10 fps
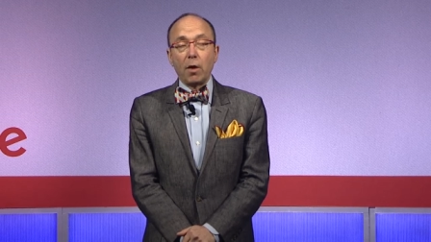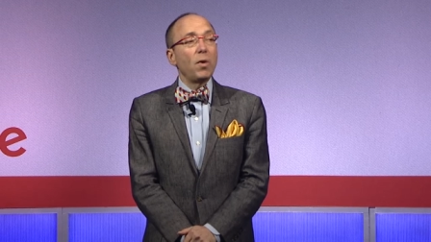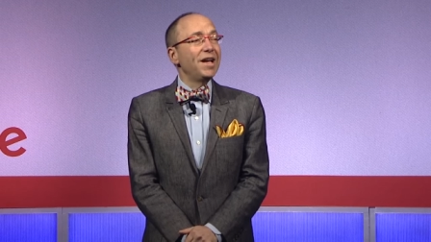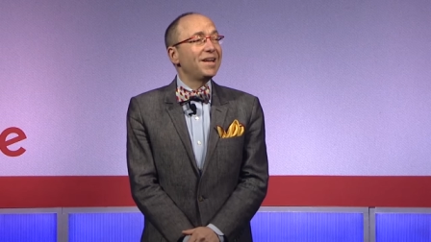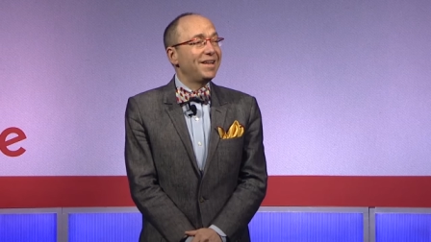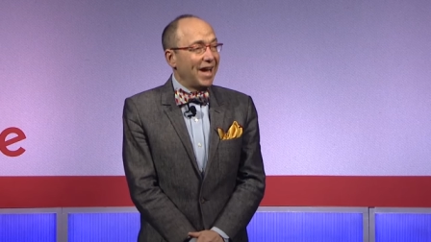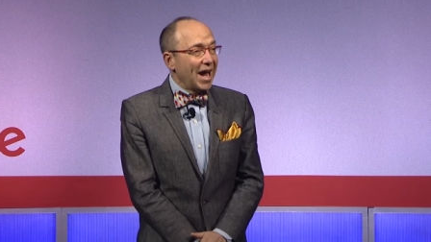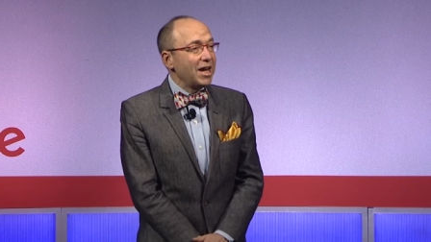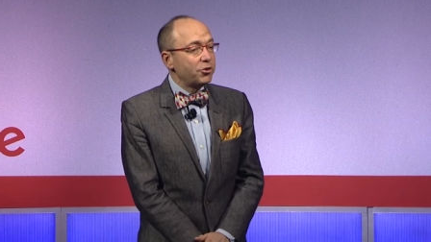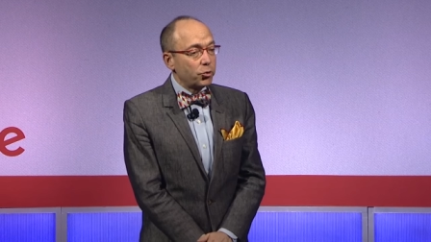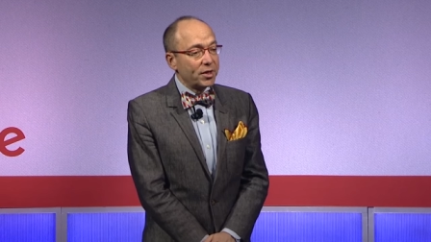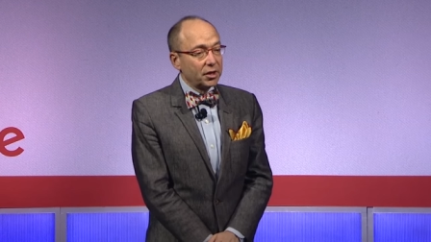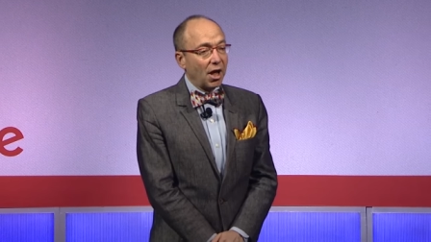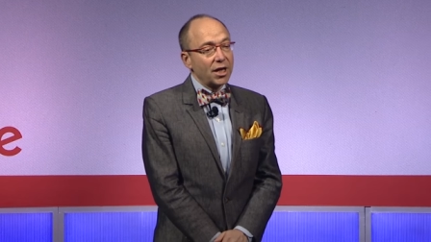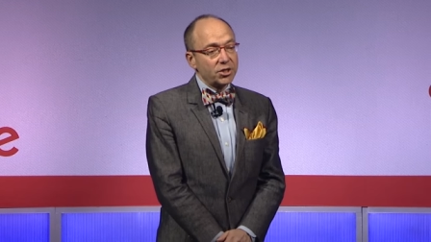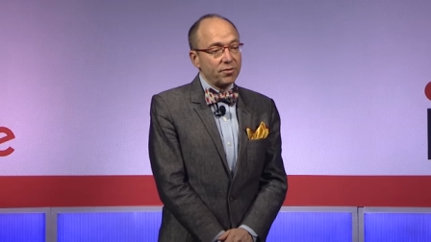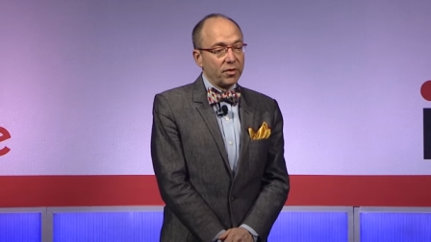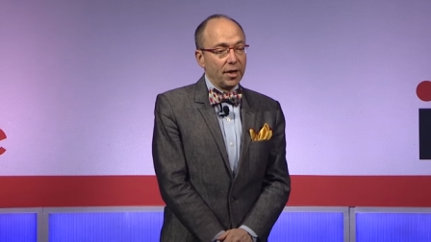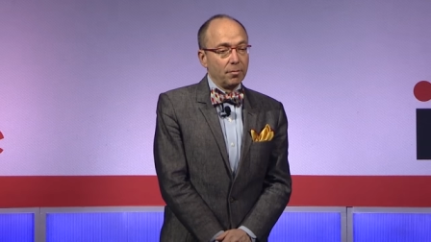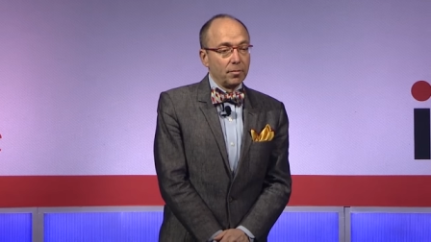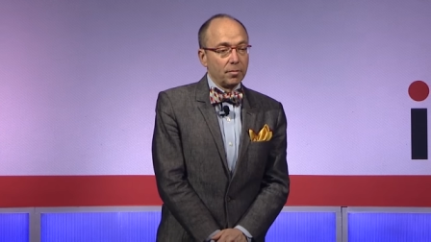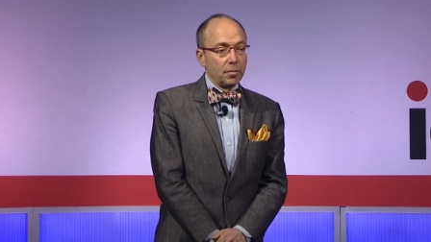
And we engage with lots of them